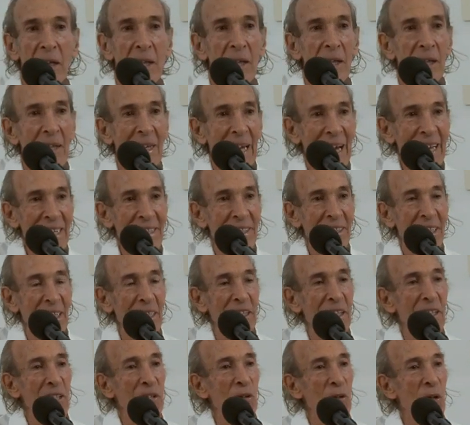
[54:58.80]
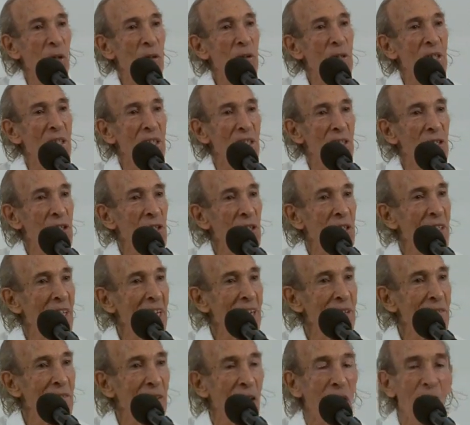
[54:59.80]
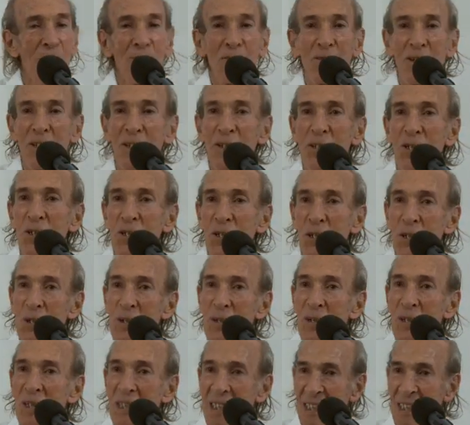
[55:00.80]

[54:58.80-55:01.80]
Light-colored roses she gave often to